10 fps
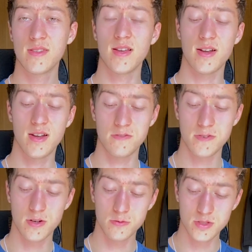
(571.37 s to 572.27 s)
that I
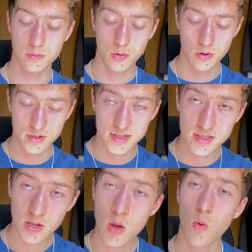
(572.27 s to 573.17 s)
felt was important
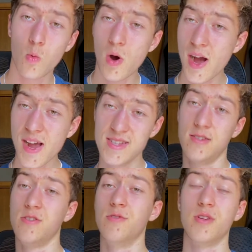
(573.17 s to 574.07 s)
is why
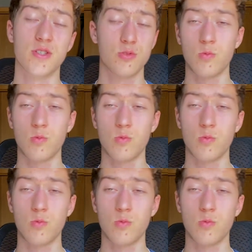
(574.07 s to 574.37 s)
they're doing this.